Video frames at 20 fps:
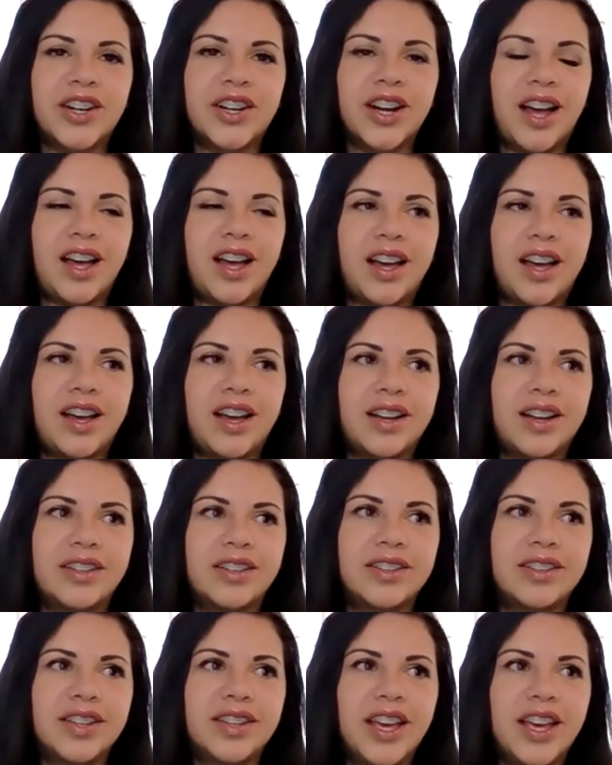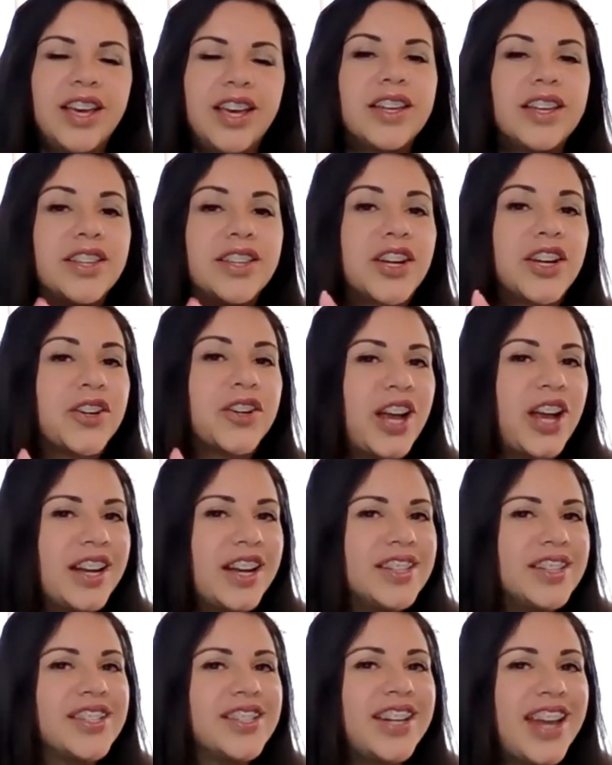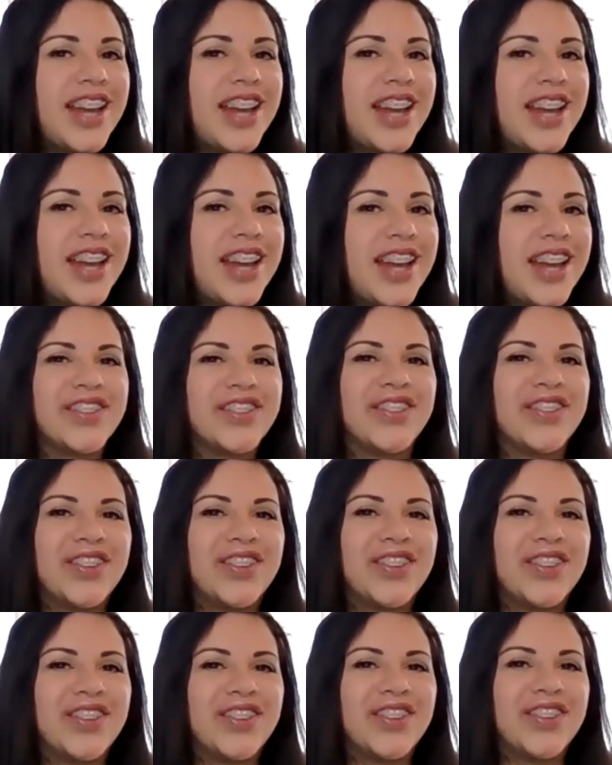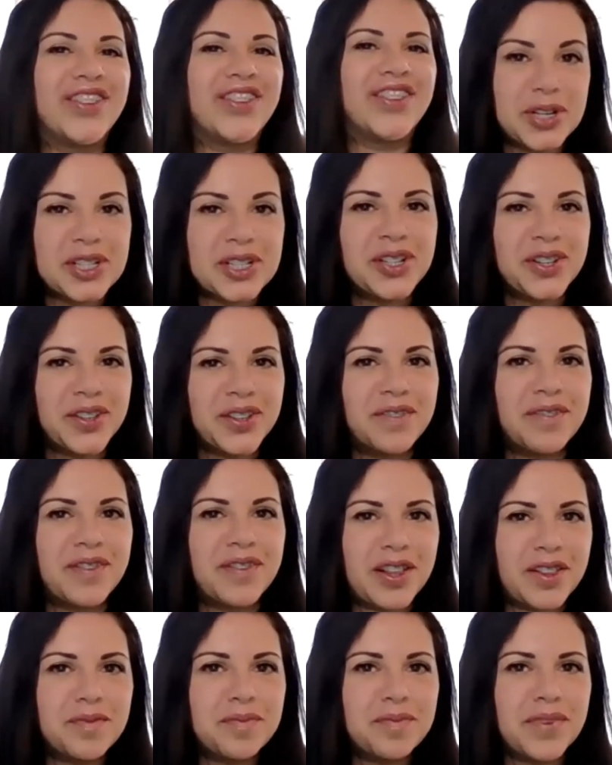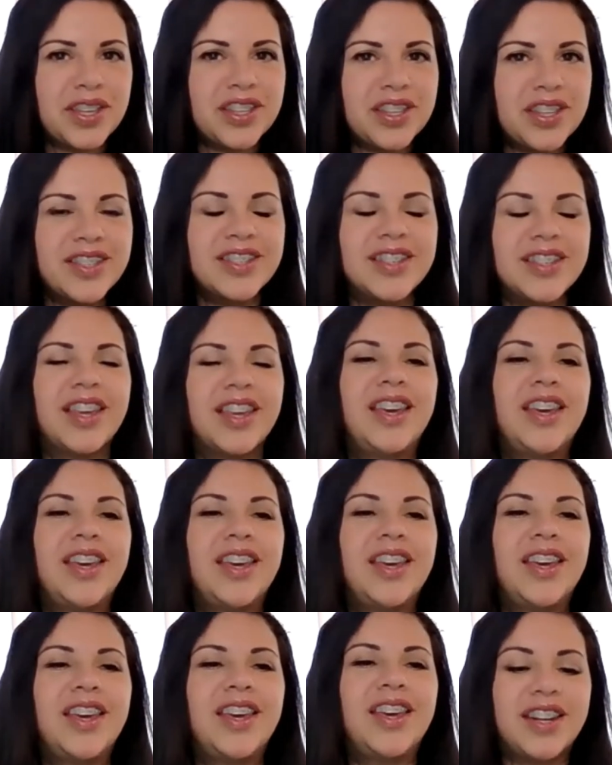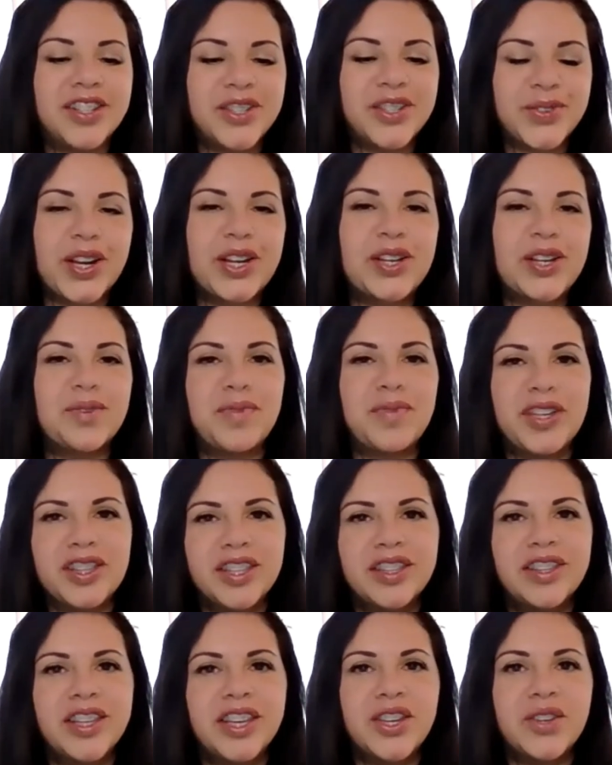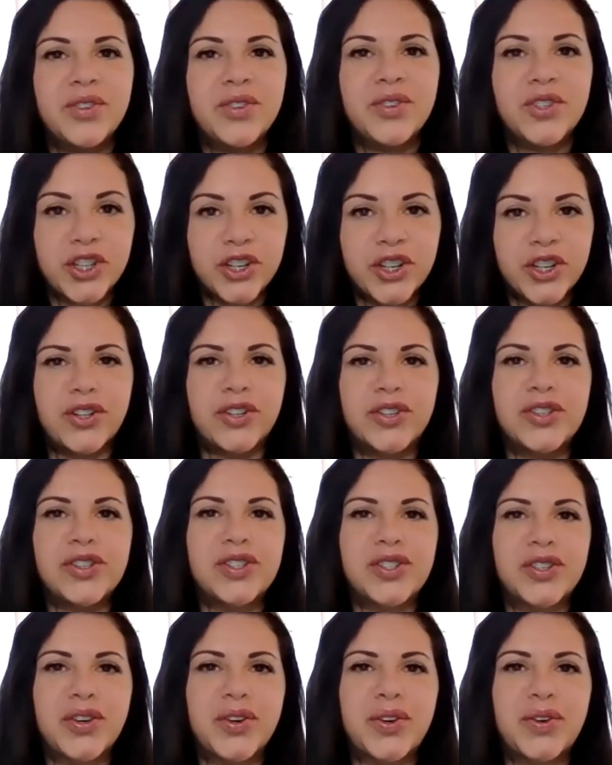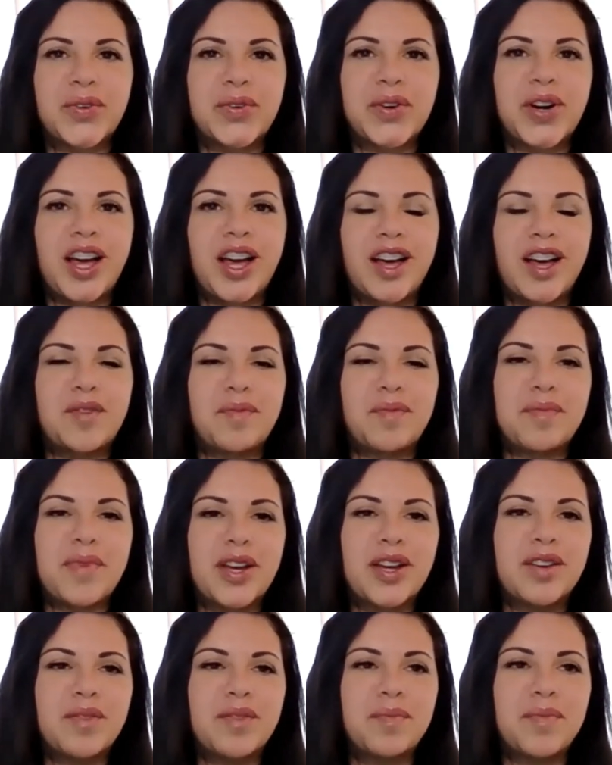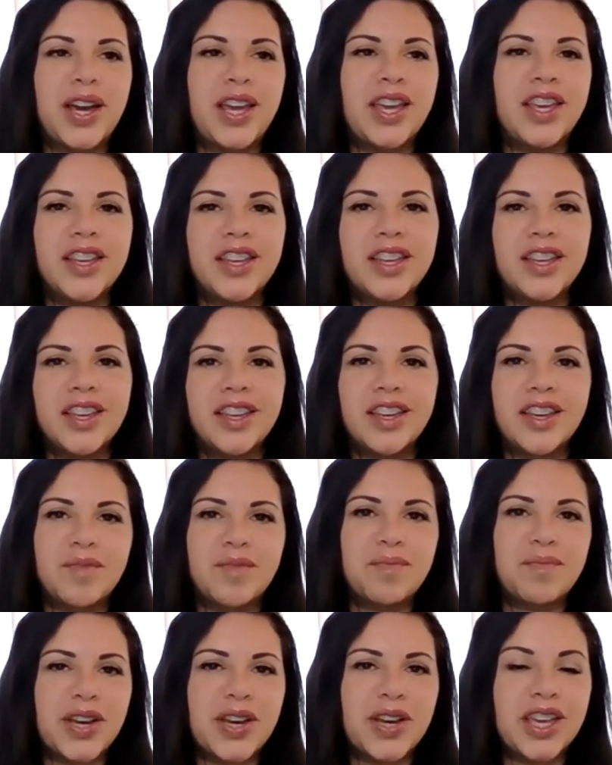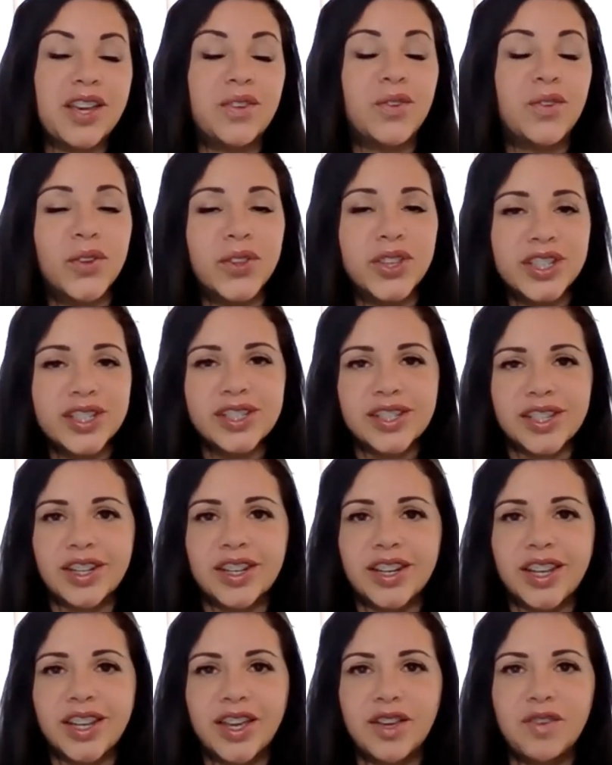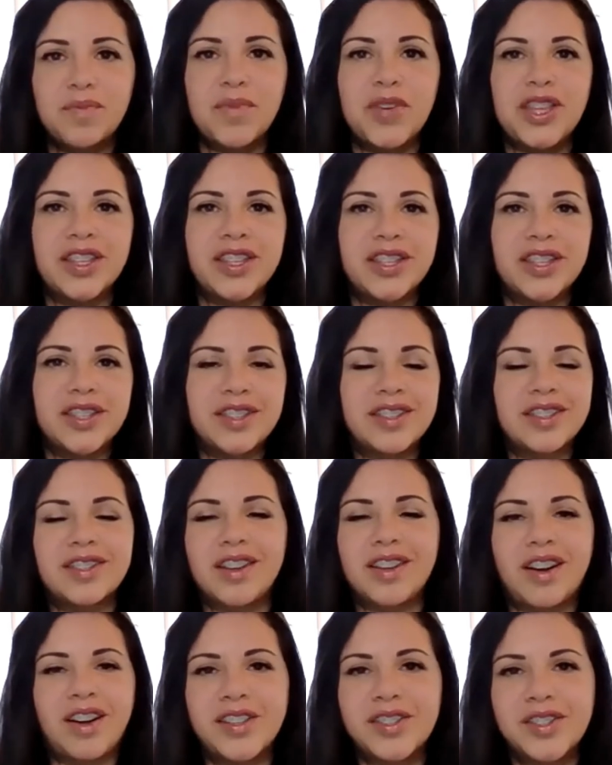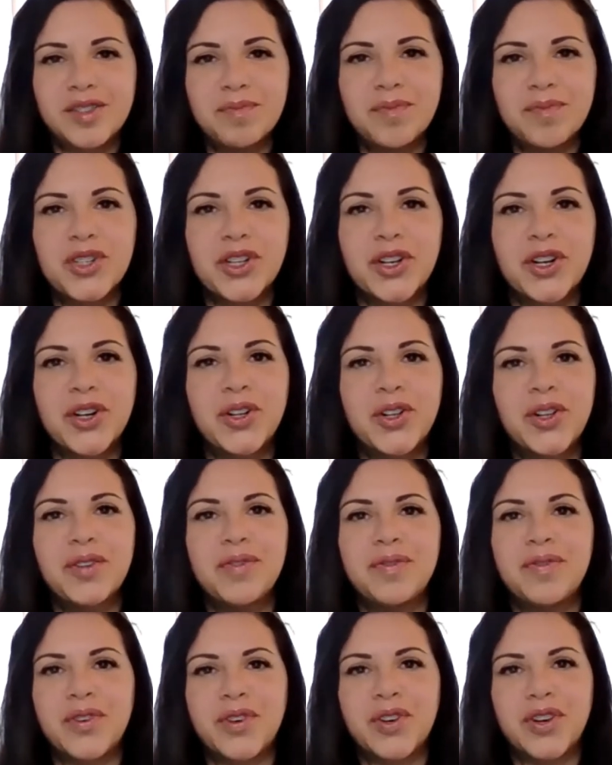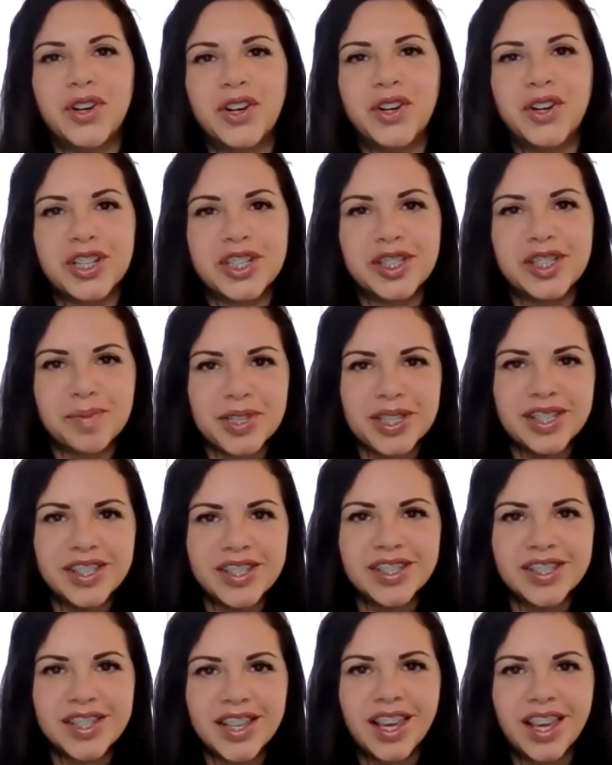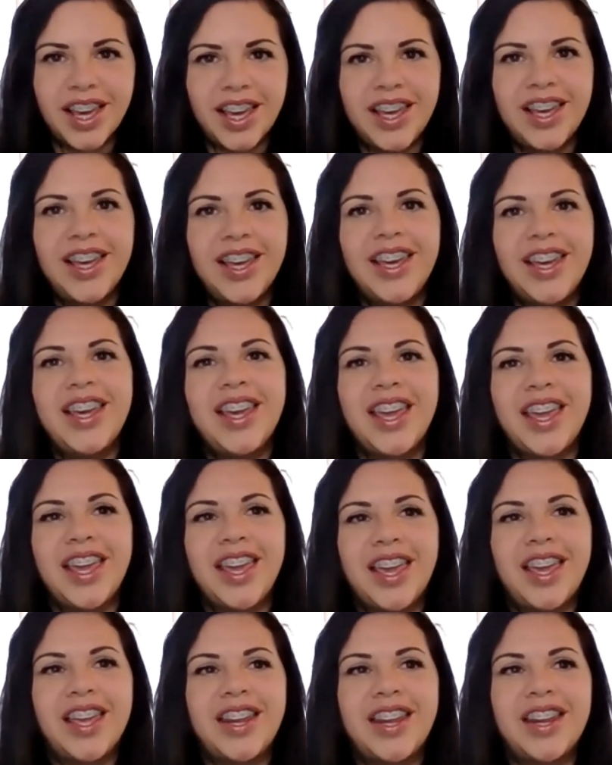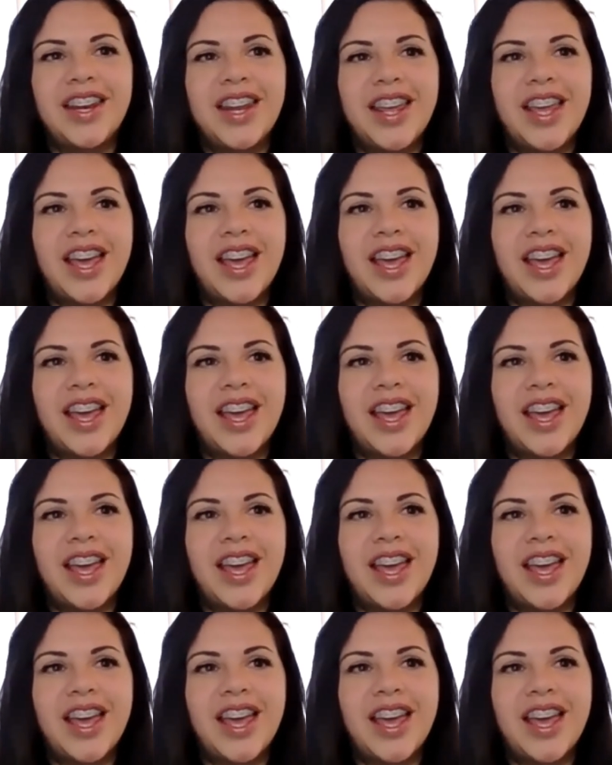uh, the gratitude attitude from personal development. It is recommended that you journal. So um, my, my oldest son gave me this awesome journal for Christmas. And